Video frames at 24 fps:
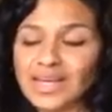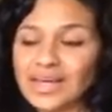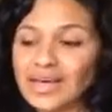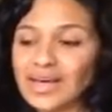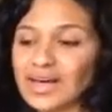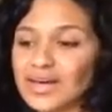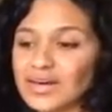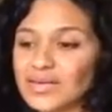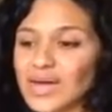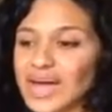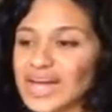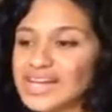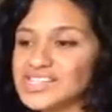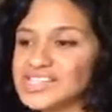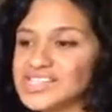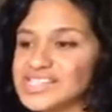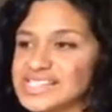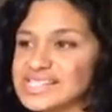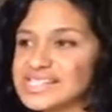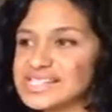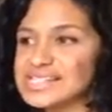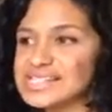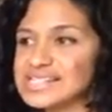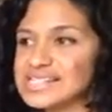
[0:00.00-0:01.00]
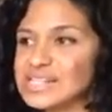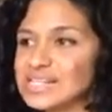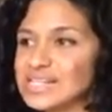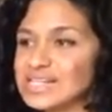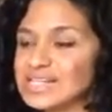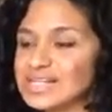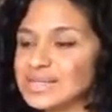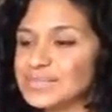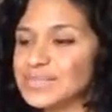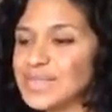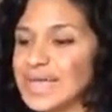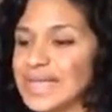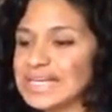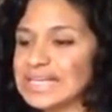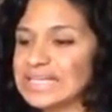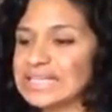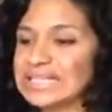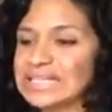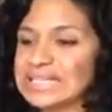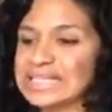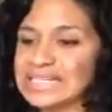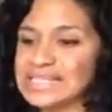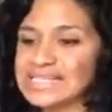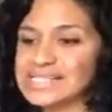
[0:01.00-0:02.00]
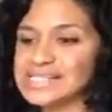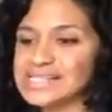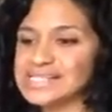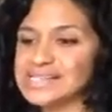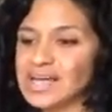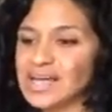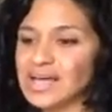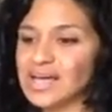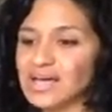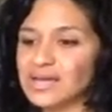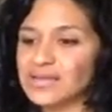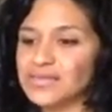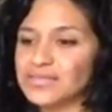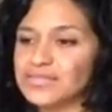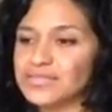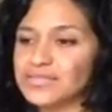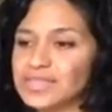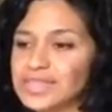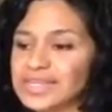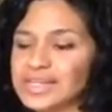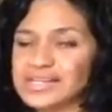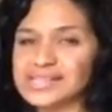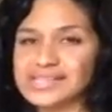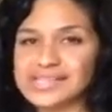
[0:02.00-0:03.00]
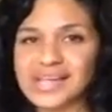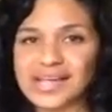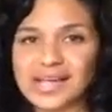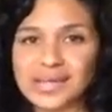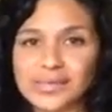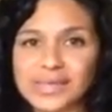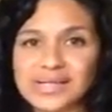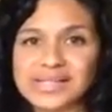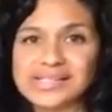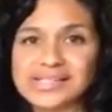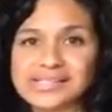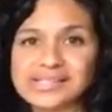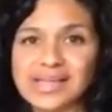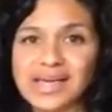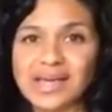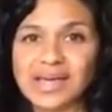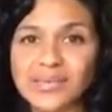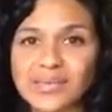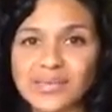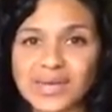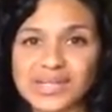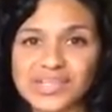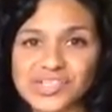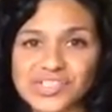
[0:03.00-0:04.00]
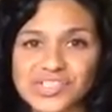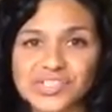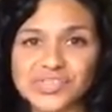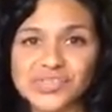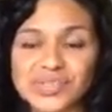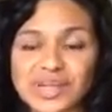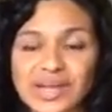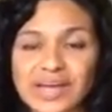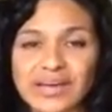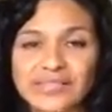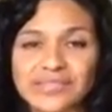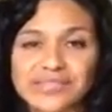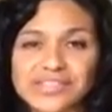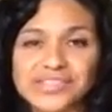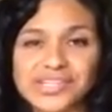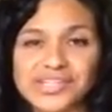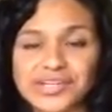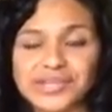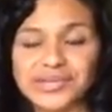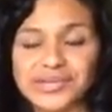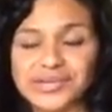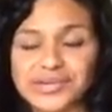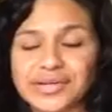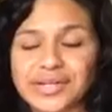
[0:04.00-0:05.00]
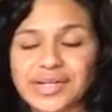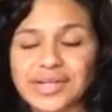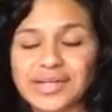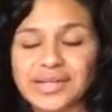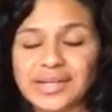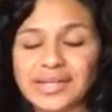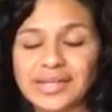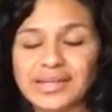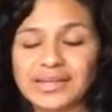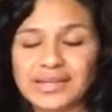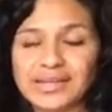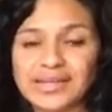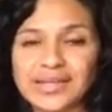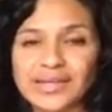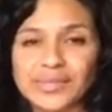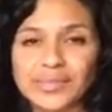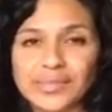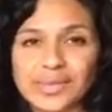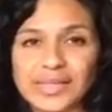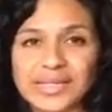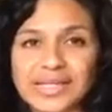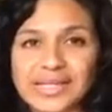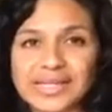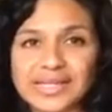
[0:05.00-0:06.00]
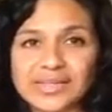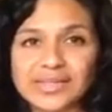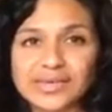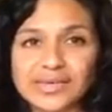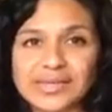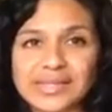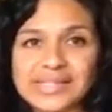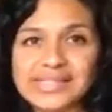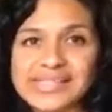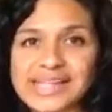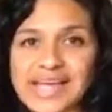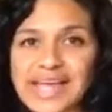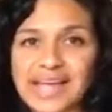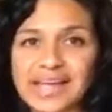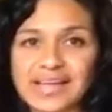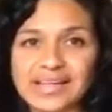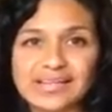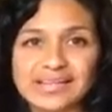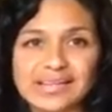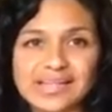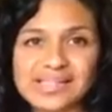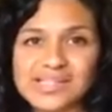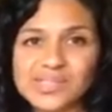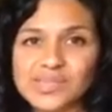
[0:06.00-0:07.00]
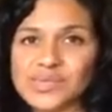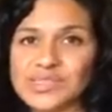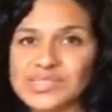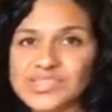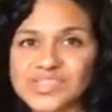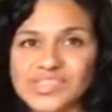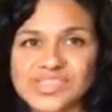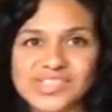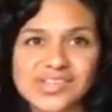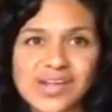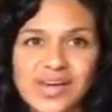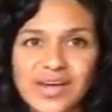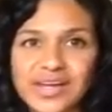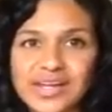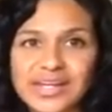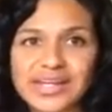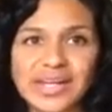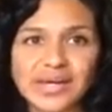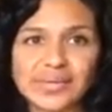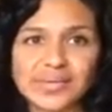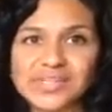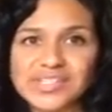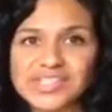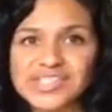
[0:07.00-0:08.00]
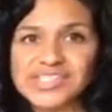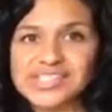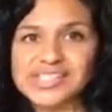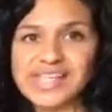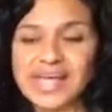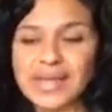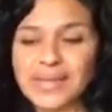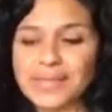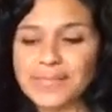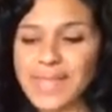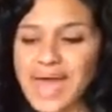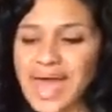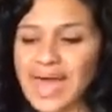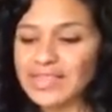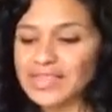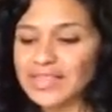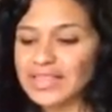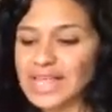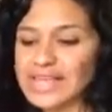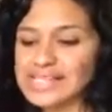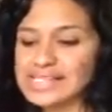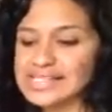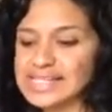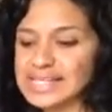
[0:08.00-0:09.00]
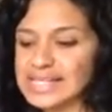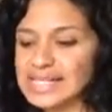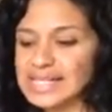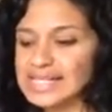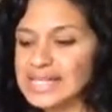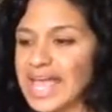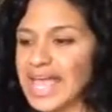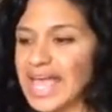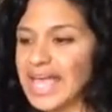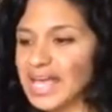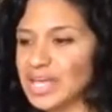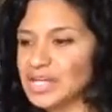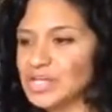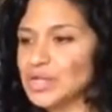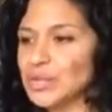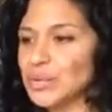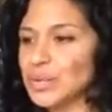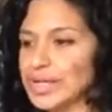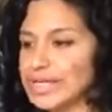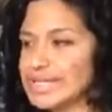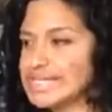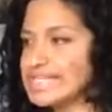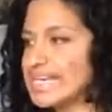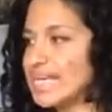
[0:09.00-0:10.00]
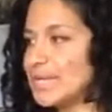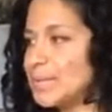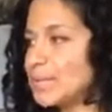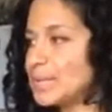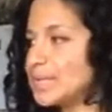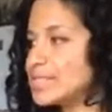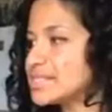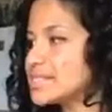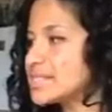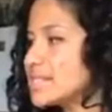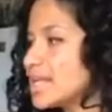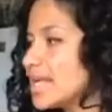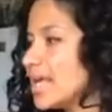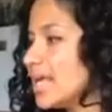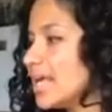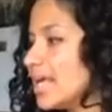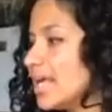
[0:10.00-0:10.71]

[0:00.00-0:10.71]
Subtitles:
I just make a list of the assignments that my children have to complete through the day, and this was just on it. I would just say a math lesson and quick tables.